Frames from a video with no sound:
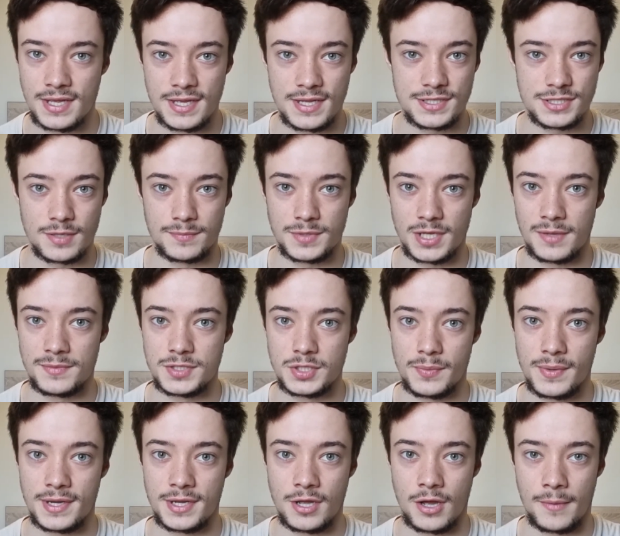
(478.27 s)
sometimes you
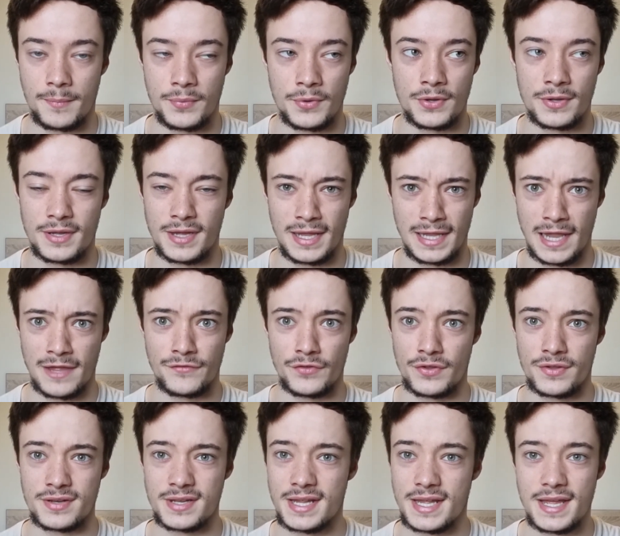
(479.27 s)
wake up at
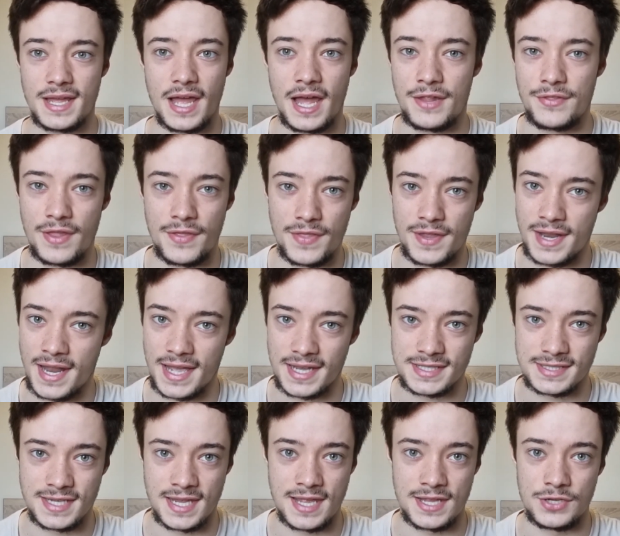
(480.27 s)
11, and then the next
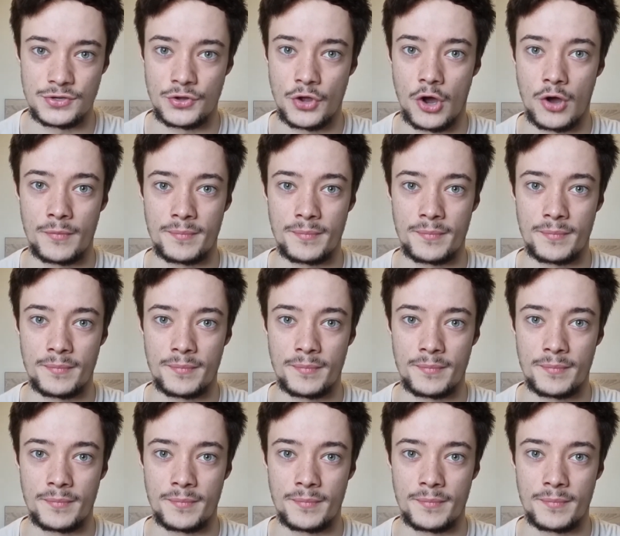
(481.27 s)
day you gotta